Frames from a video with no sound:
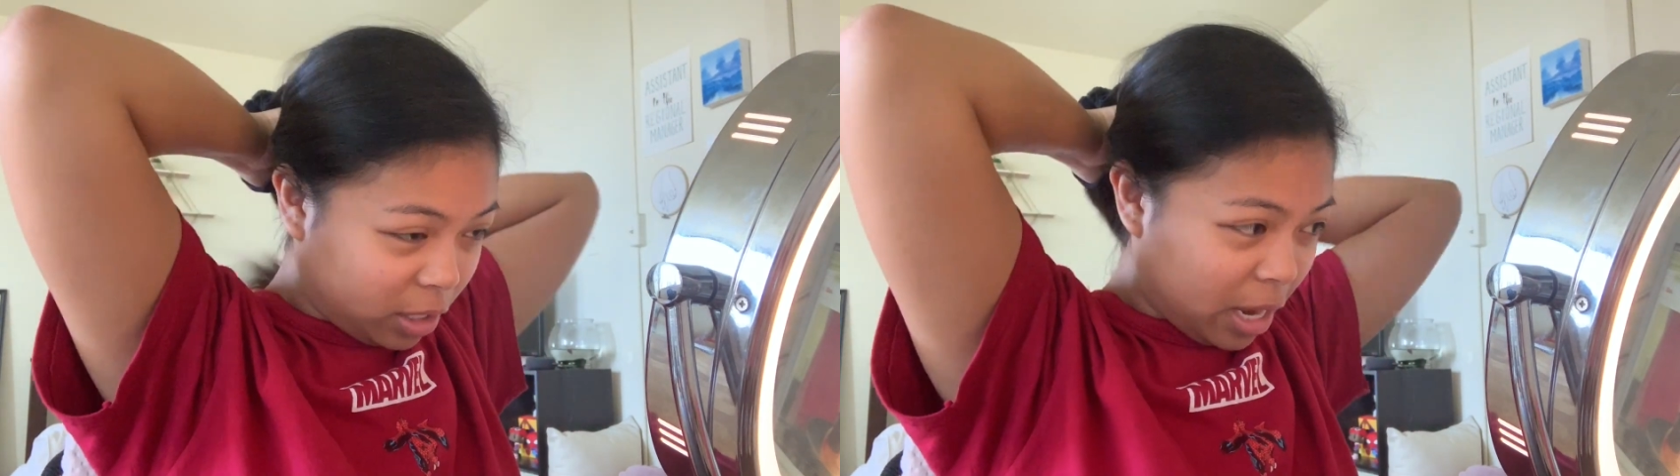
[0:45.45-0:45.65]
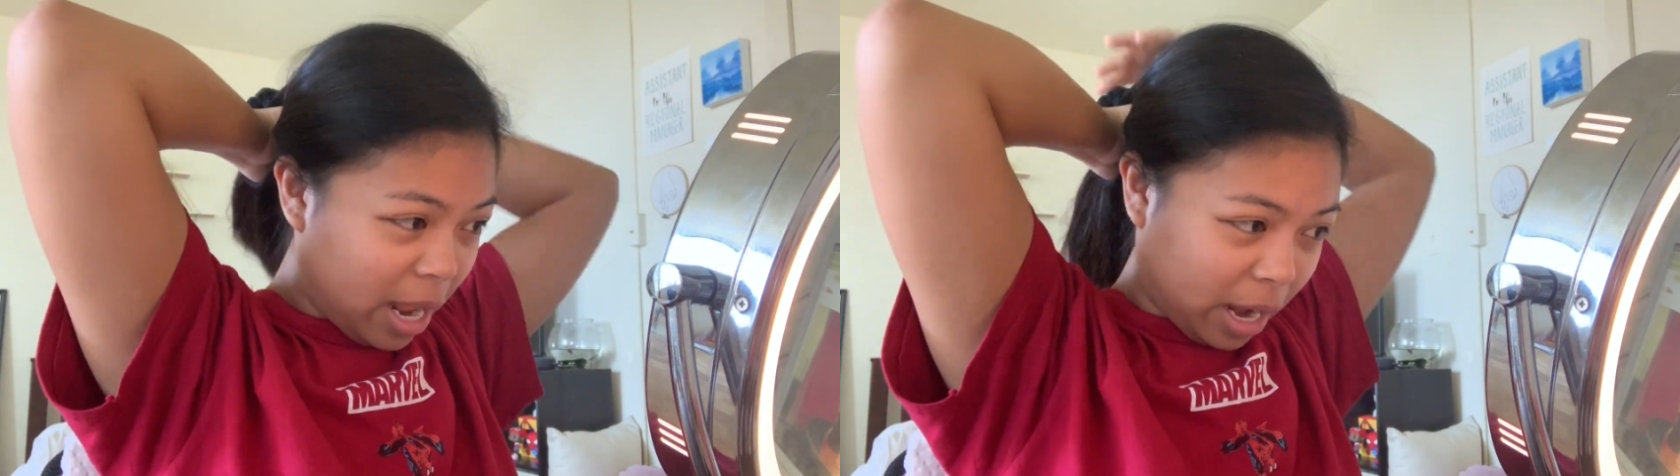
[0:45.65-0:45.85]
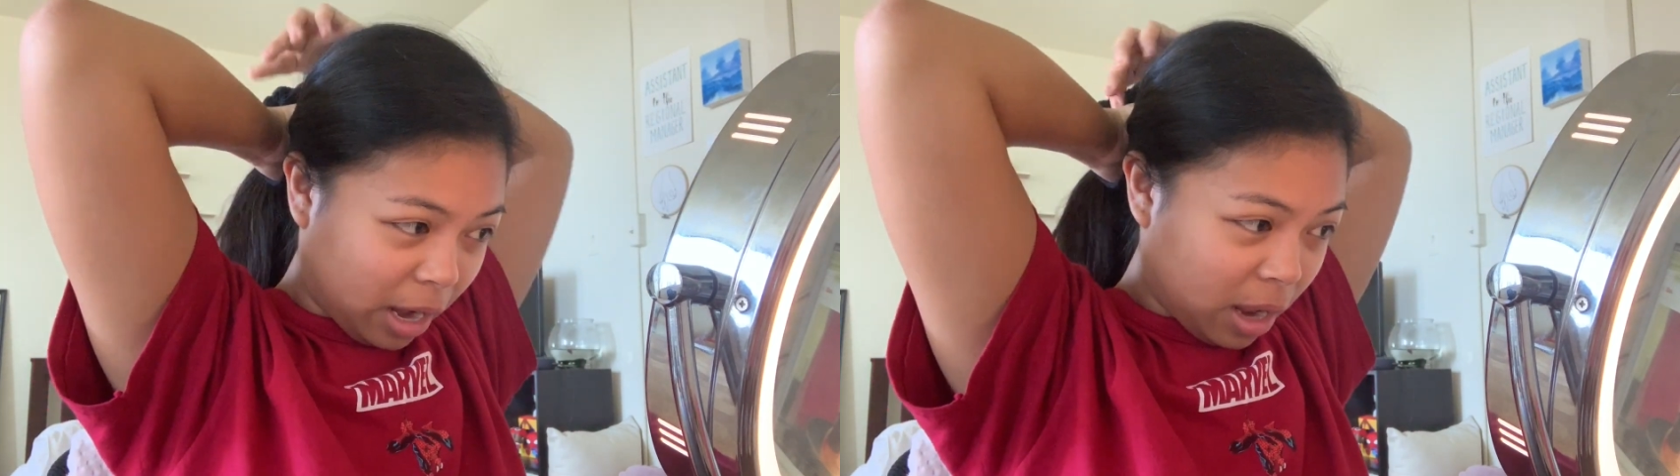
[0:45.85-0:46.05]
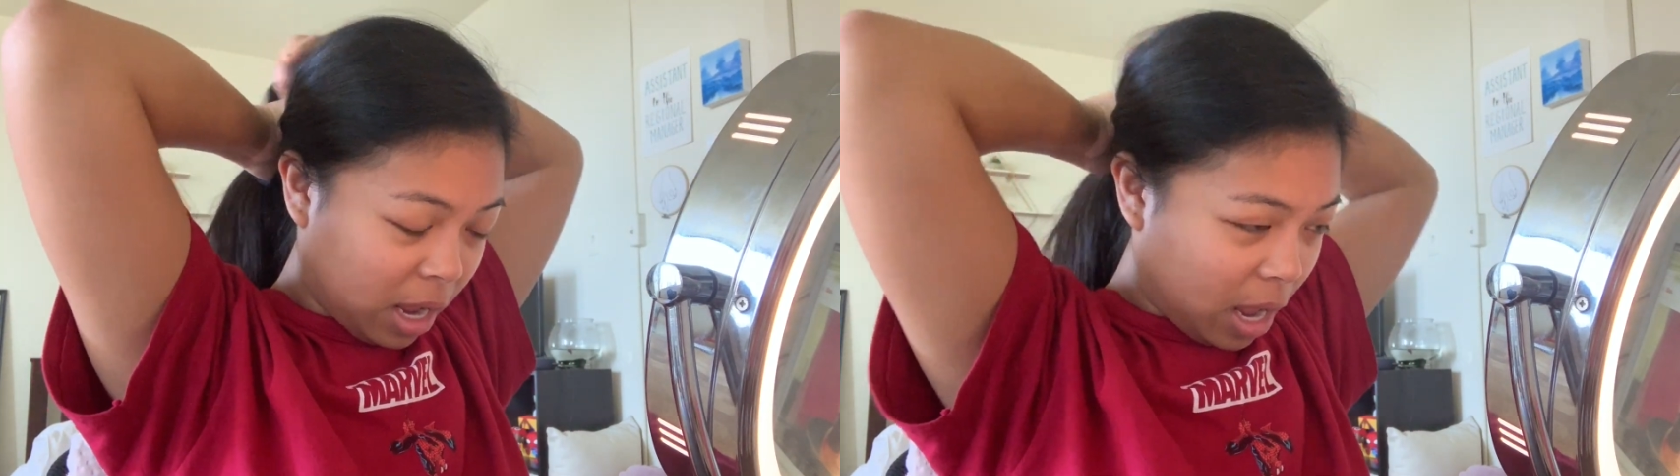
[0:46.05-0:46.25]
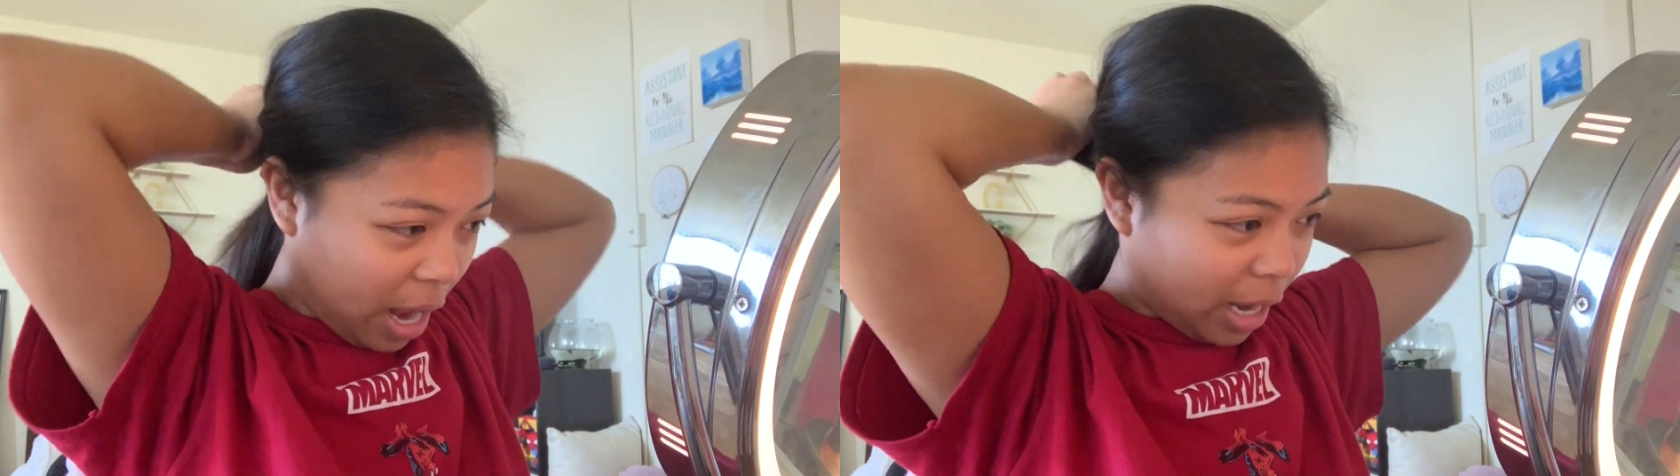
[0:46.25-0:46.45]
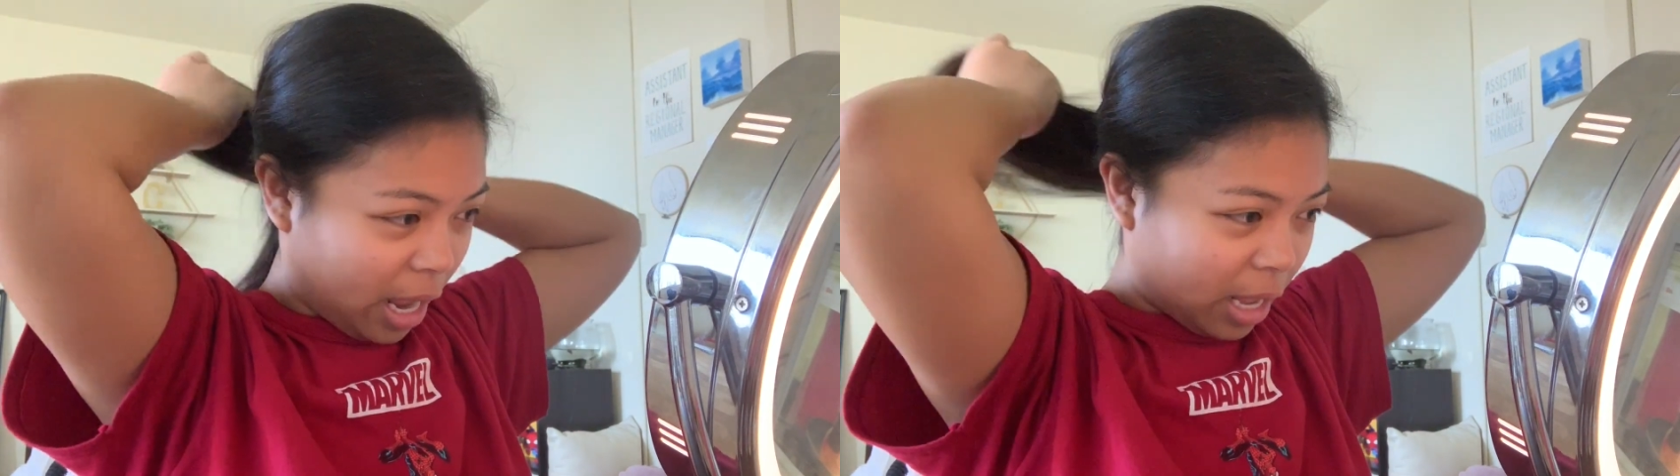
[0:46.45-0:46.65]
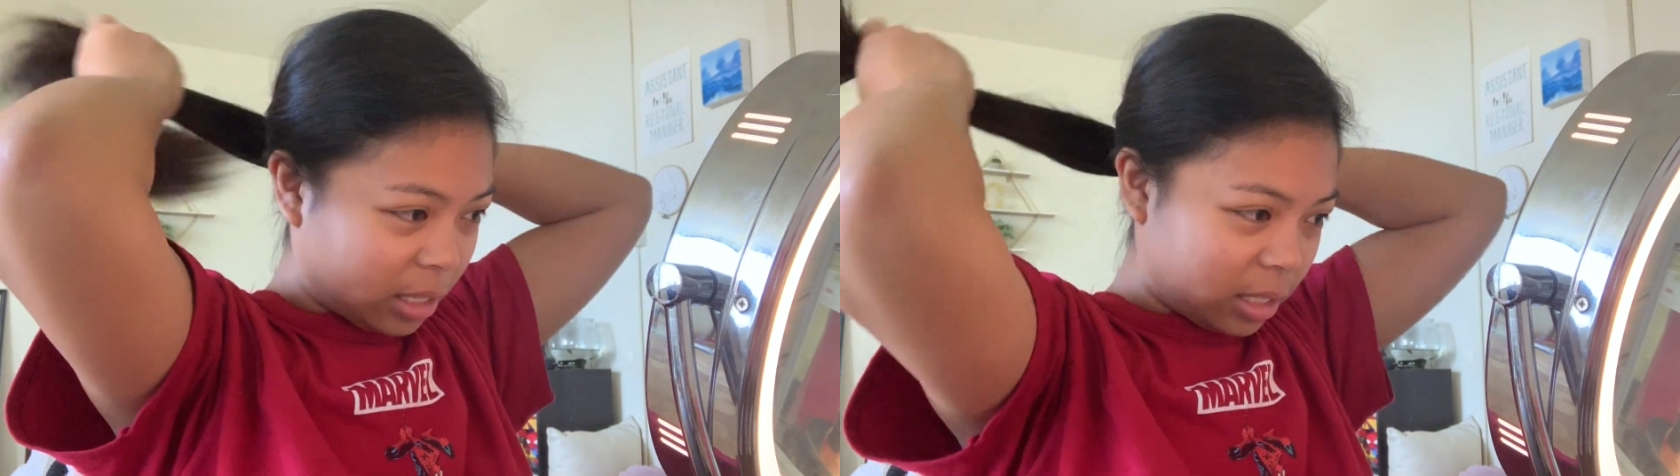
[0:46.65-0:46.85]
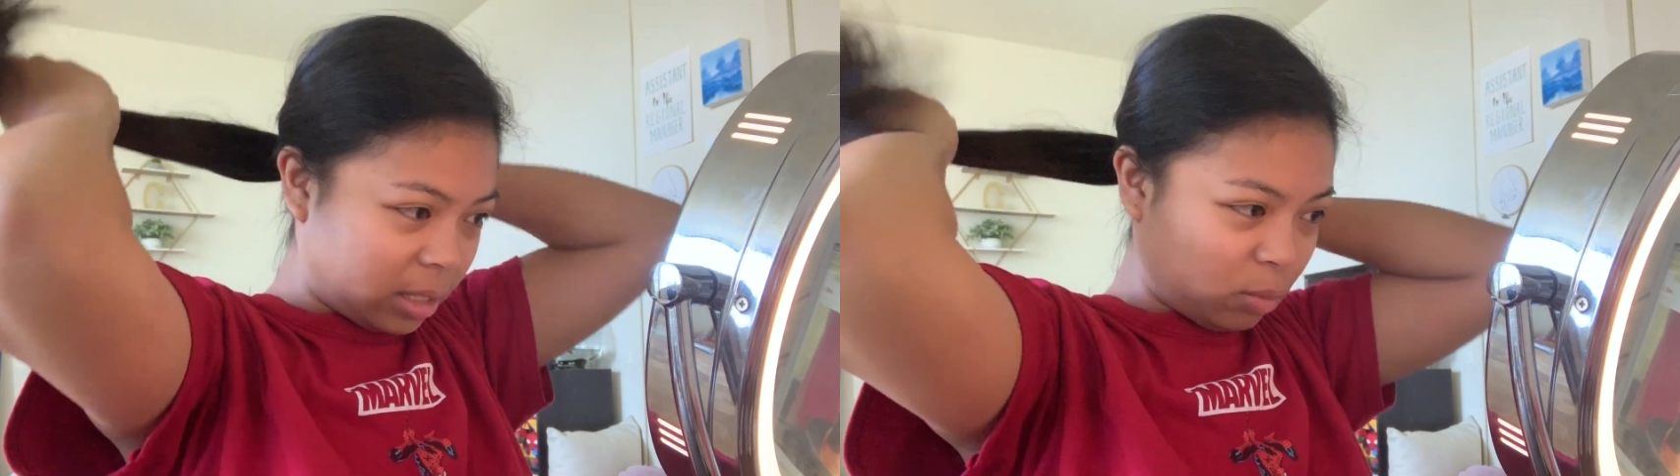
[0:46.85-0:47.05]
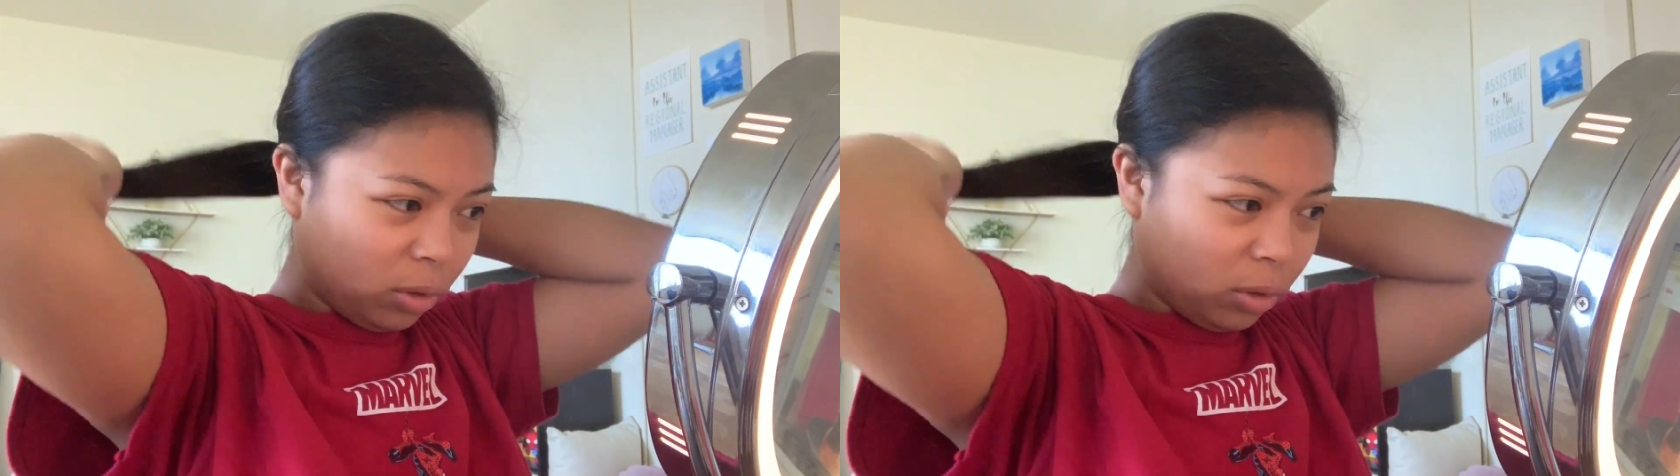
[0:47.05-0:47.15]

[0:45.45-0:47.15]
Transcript: today, I guess.